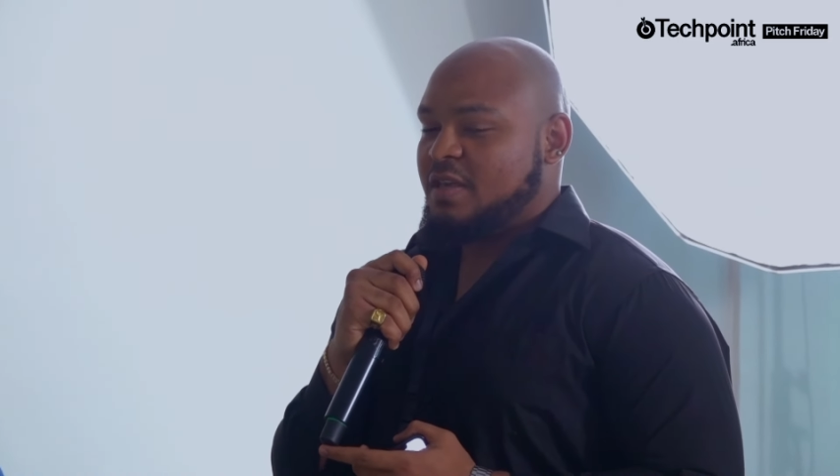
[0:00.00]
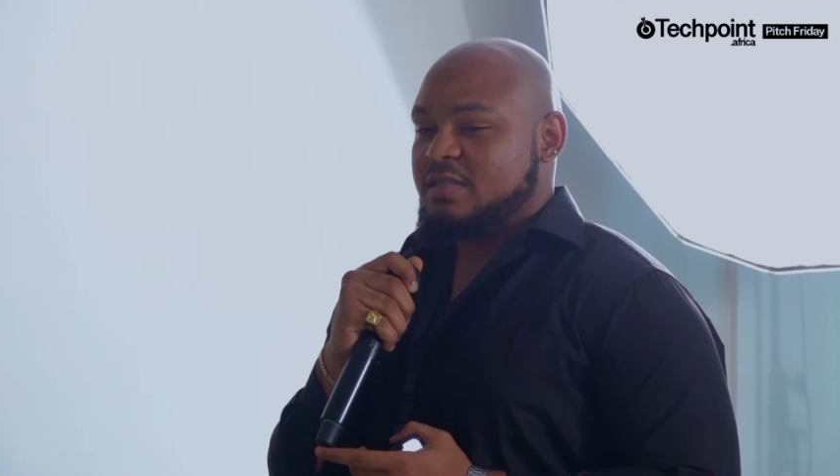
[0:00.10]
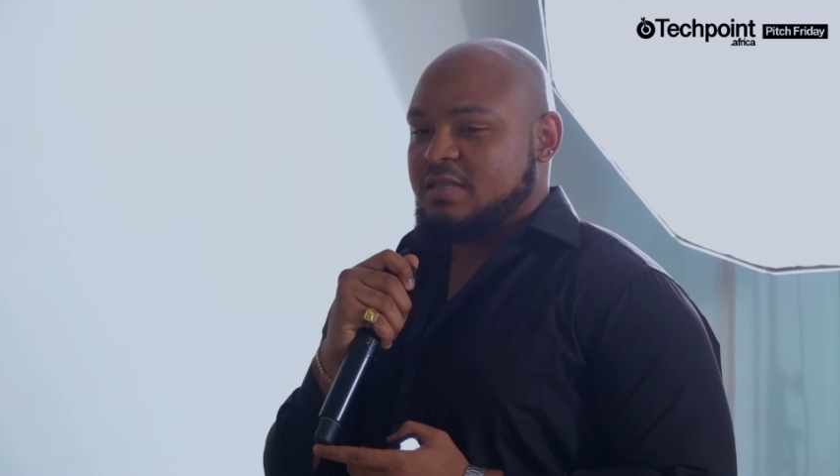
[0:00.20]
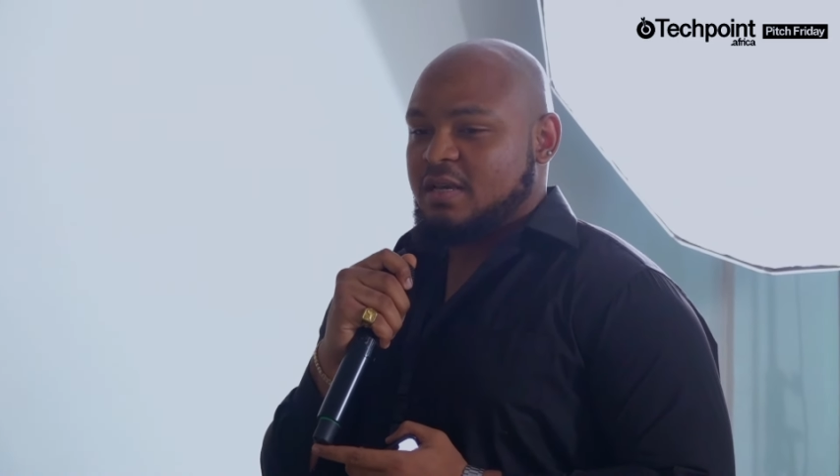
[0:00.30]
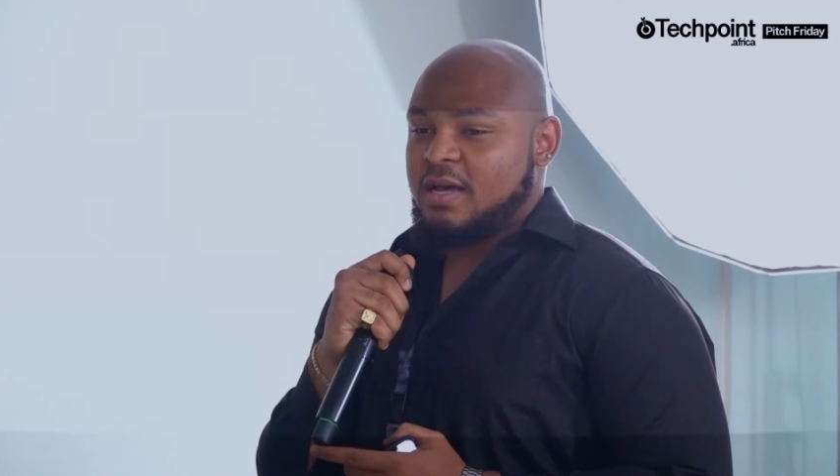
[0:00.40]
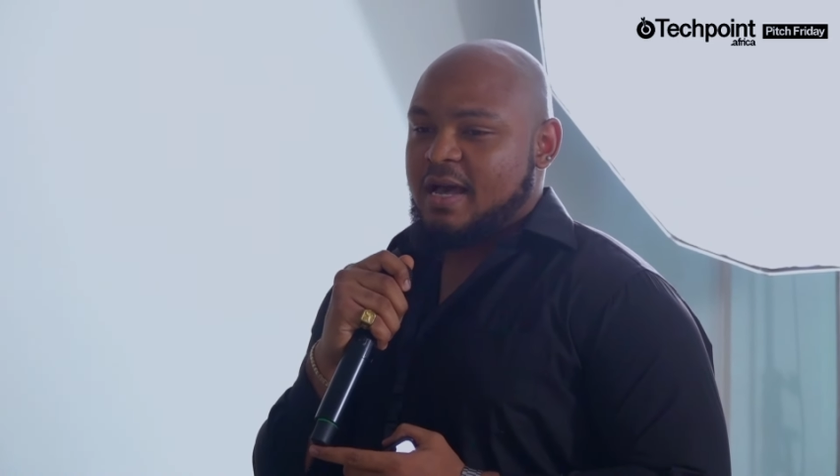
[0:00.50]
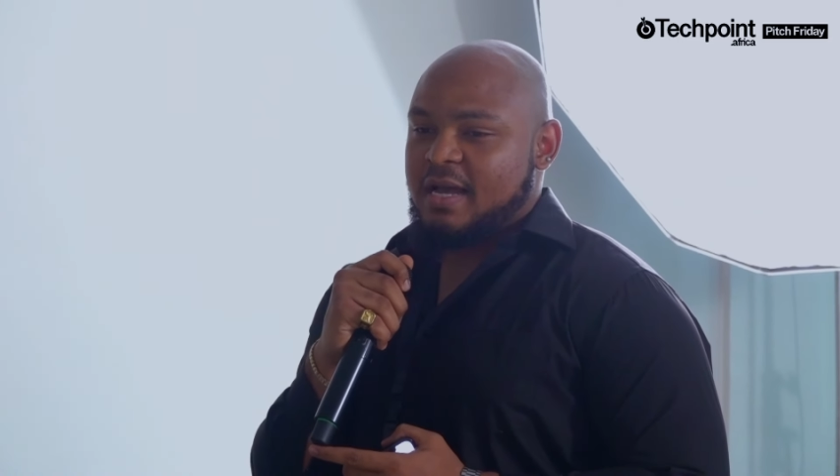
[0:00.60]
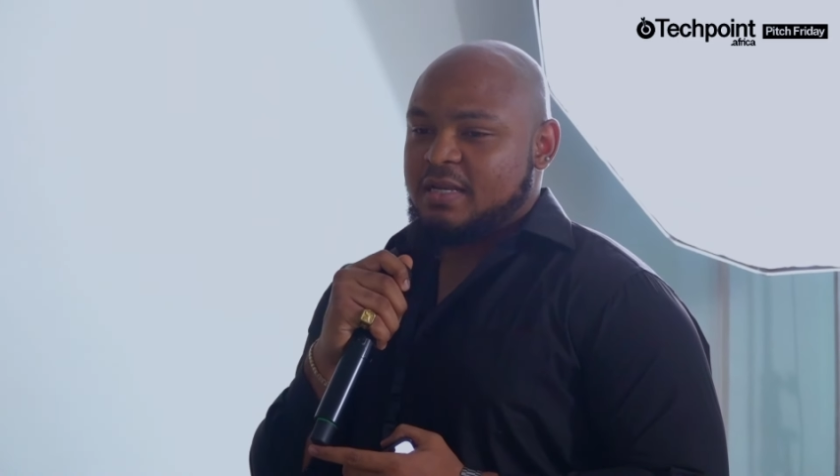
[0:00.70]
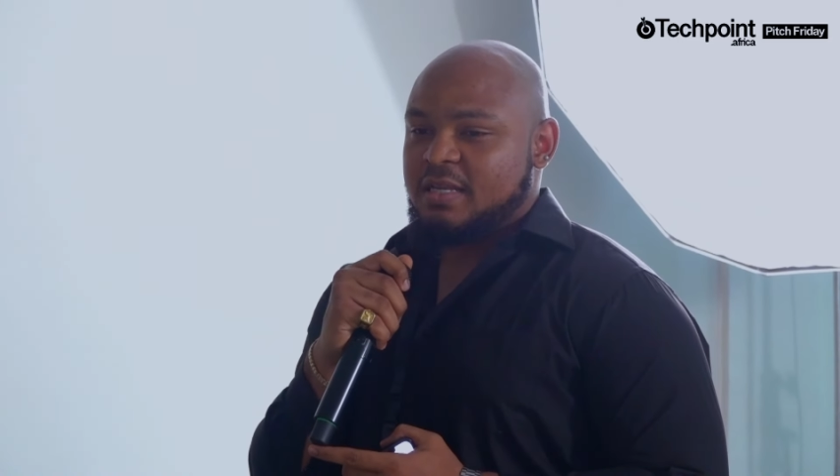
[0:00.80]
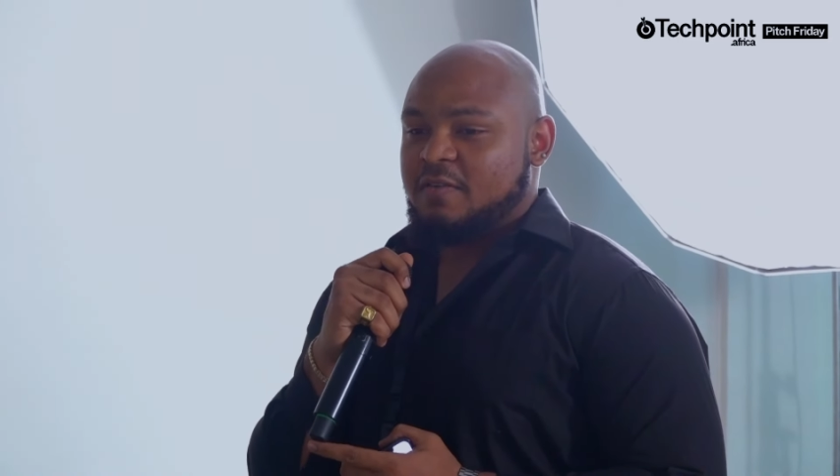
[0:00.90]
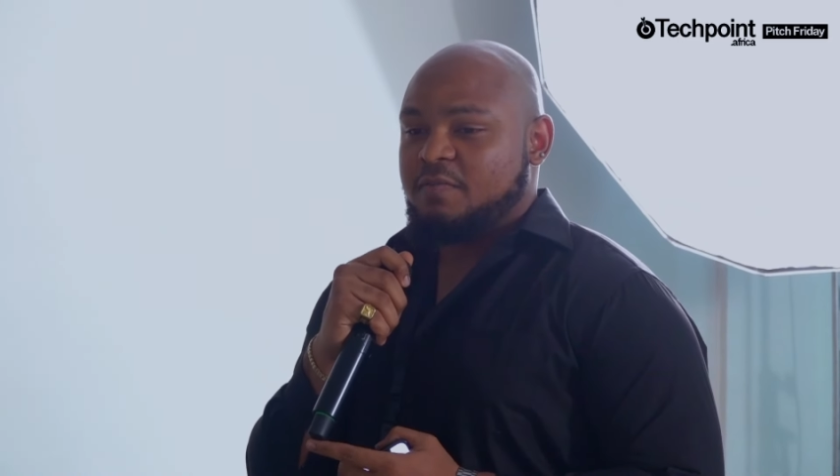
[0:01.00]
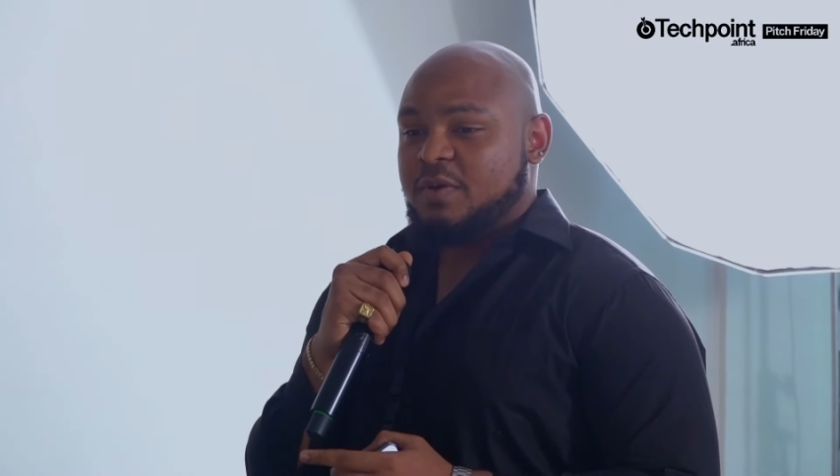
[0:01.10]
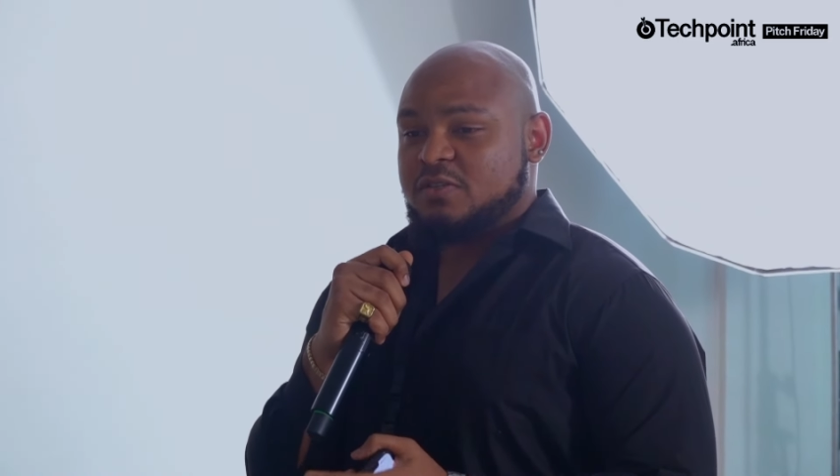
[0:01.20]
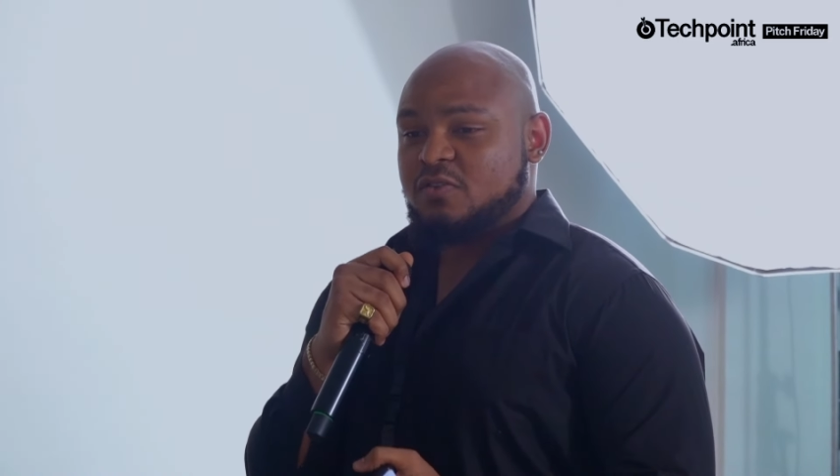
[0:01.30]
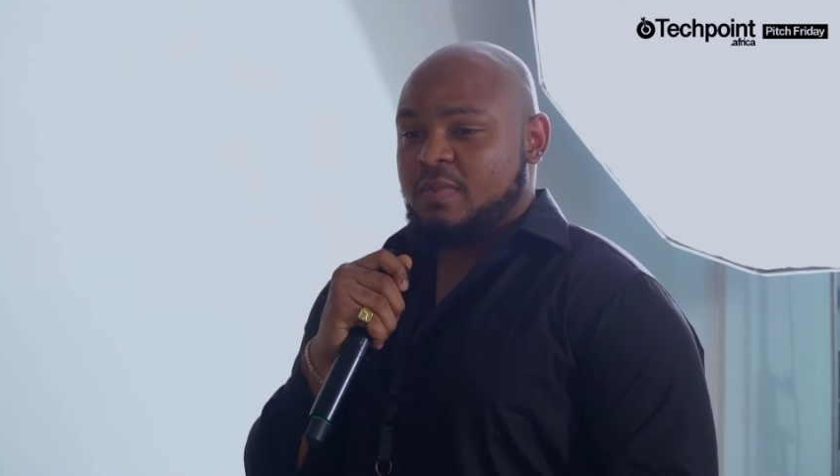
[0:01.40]
easier and give
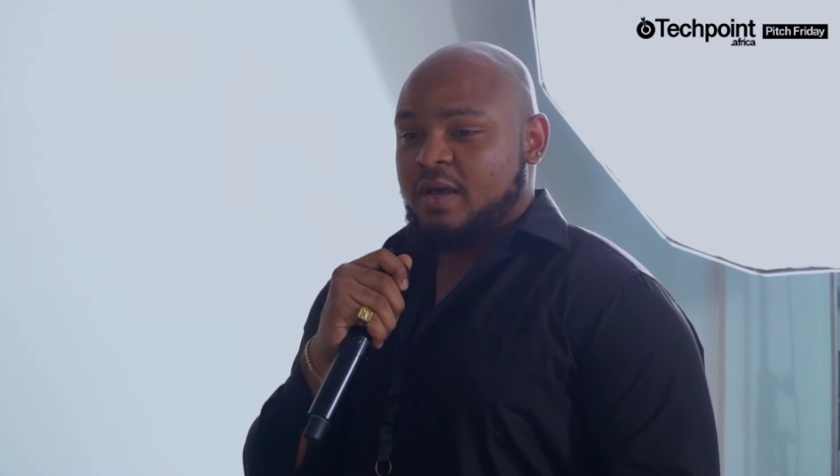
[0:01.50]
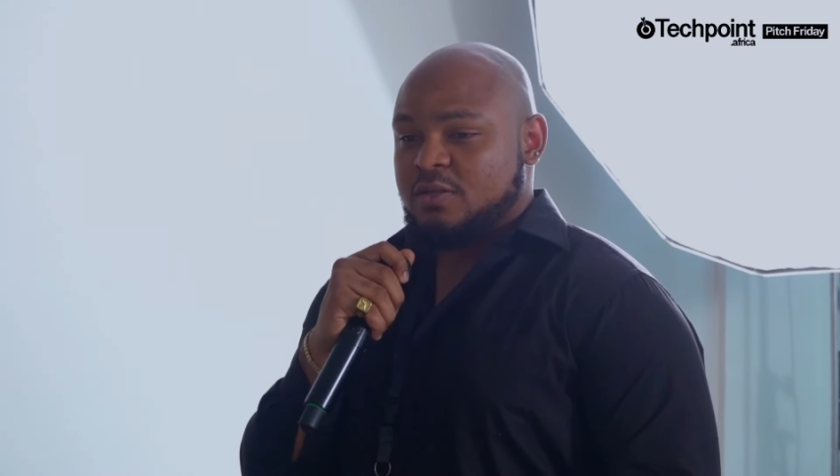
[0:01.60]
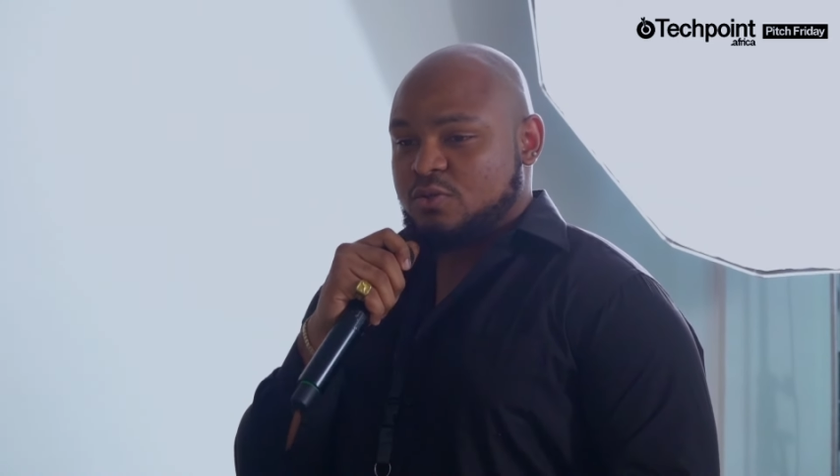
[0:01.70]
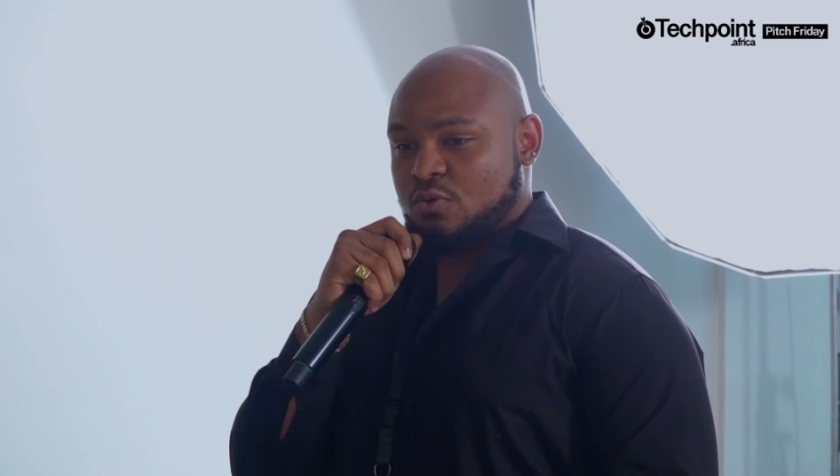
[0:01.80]
peace of mind